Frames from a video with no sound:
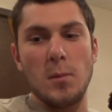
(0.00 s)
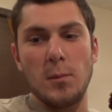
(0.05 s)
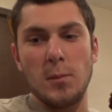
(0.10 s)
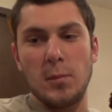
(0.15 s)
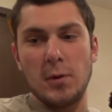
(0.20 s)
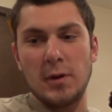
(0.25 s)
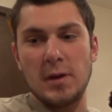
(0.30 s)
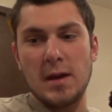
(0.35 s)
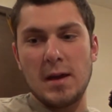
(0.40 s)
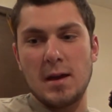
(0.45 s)

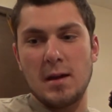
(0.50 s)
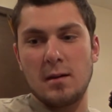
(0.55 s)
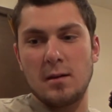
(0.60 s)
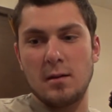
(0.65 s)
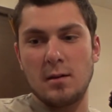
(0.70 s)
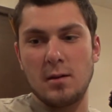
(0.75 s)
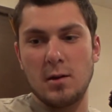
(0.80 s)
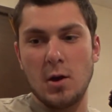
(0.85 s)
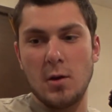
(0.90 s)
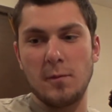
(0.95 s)
But yeah,
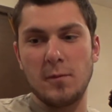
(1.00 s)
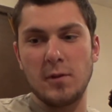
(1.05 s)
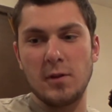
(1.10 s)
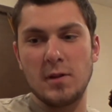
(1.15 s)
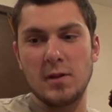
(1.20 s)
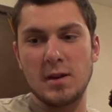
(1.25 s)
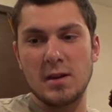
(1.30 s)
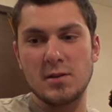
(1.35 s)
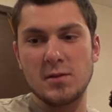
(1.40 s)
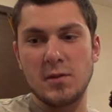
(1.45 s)
hopefully
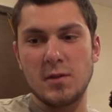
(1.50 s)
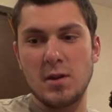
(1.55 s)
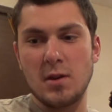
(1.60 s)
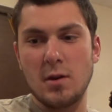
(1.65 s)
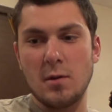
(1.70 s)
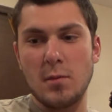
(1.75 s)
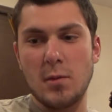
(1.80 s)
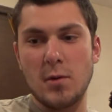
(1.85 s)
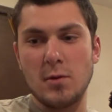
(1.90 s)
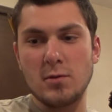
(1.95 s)
the next
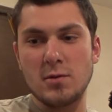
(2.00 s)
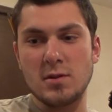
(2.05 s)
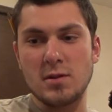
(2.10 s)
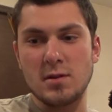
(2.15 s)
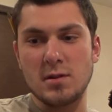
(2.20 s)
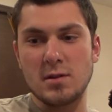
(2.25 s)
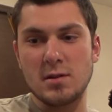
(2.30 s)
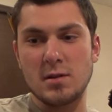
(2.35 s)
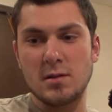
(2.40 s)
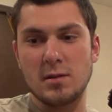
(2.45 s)
video I post
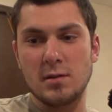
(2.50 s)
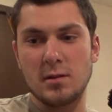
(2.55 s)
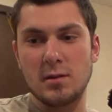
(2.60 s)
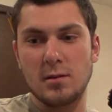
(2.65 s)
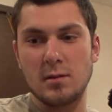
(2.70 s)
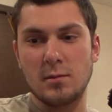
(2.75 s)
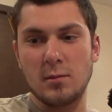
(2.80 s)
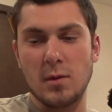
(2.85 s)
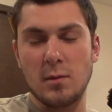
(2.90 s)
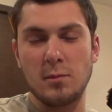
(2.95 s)
is
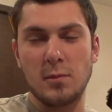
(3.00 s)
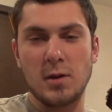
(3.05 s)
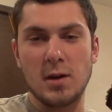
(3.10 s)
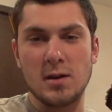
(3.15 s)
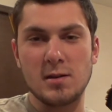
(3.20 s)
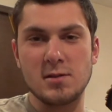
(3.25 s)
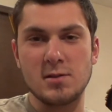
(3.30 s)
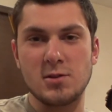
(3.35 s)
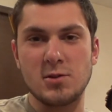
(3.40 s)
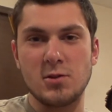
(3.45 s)
my
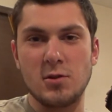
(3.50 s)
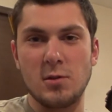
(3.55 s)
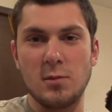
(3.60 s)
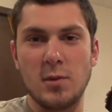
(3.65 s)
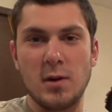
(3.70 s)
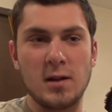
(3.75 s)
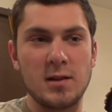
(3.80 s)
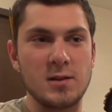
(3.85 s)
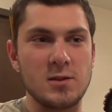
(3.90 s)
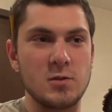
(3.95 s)
cousin shooting a
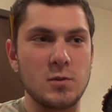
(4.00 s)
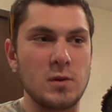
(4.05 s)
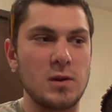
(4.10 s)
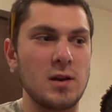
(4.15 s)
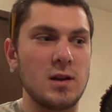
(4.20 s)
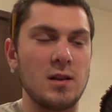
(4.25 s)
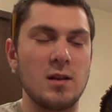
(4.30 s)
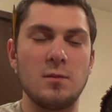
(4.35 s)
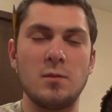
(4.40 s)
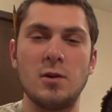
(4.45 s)
buck this
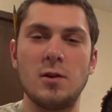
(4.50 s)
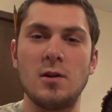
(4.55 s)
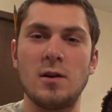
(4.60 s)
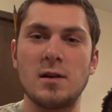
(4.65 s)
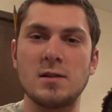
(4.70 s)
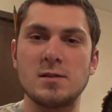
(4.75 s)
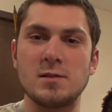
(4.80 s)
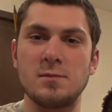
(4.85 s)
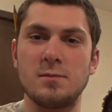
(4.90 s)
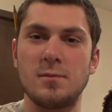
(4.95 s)
weekend. That'd be
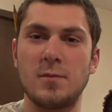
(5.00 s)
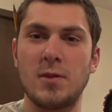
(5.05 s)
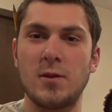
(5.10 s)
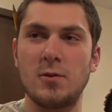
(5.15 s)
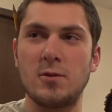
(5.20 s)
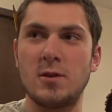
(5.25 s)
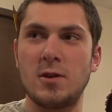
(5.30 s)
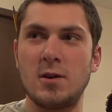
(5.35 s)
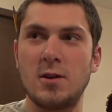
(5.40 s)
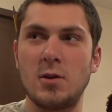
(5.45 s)
awesome.
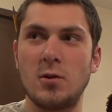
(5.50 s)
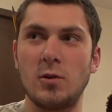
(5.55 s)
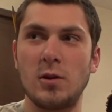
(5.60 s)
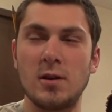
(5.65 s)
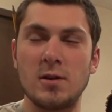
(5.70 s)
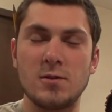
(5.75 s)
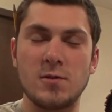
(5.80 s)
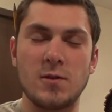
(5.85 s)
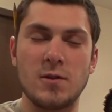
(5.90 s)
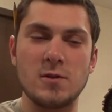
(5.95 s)
13-year-old
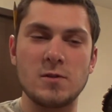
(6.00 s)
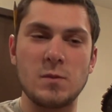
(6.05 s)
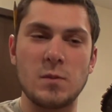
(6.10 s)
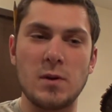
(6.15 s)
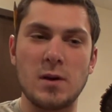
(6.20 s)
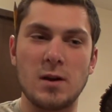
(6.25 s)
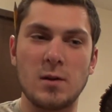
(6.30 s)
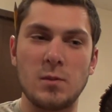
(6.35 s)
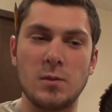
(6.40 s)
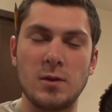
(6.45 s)
getting his first
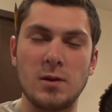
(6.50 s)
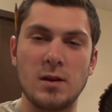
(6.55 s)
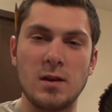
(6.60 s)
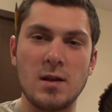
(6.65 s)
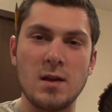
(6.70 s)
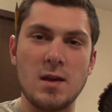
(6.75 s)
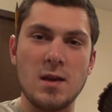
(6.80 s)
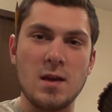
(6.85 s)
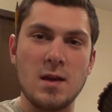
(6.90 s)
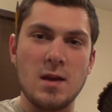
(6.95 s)
buck. But
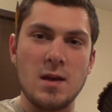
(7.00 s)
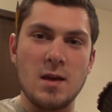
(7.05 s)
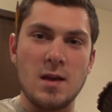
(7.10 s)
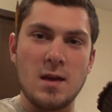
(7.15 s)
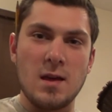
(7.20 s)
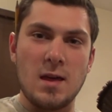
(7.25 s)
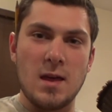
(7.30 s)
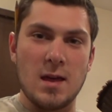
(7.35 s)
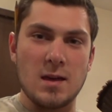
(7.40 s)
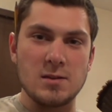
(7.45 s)

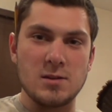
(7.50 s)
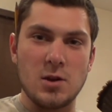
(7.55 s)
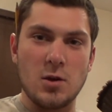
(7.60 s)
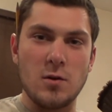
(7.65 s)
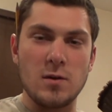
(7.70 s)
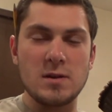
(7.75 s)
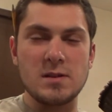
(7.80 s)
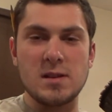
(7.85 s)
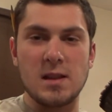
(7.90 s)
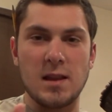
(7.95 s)
as
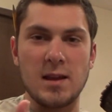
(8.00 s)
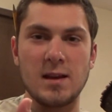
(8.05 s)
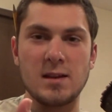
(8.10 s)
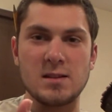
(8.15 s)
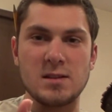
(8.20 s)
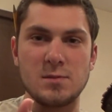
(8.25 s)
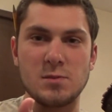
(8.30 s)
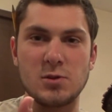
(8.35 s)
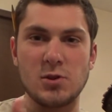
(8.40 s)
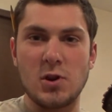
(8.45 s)
always, like
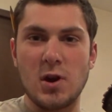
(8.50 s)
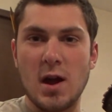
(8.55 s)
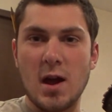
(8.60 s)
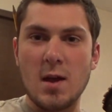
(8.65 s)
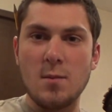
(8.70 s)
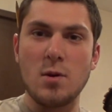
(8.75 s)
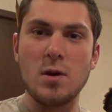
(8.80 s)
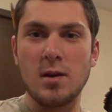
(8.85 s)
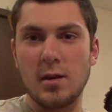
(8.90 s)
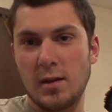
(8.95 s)
and
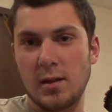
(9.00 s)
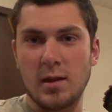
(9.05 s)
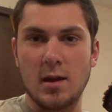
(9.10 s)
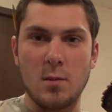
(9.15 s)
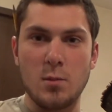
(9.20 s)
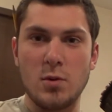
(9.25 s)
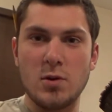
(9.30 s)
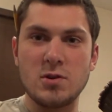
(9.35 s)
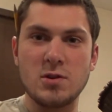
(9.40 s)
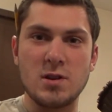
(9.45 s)
subscribe. I
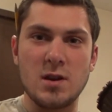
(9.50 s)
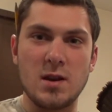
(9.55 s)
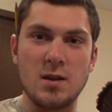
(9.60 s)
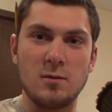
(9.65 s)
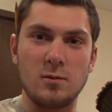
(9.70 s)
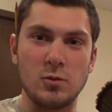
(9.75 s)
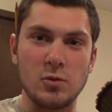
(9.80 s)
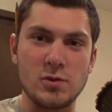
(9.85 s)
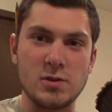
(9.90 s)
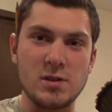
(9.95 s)
appreciate
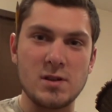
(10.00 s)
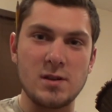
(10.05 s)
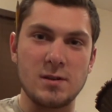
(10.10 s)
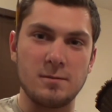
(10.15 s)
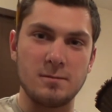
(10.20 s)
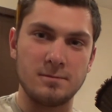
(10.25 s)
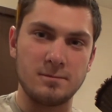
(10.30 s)
it. We'll see you.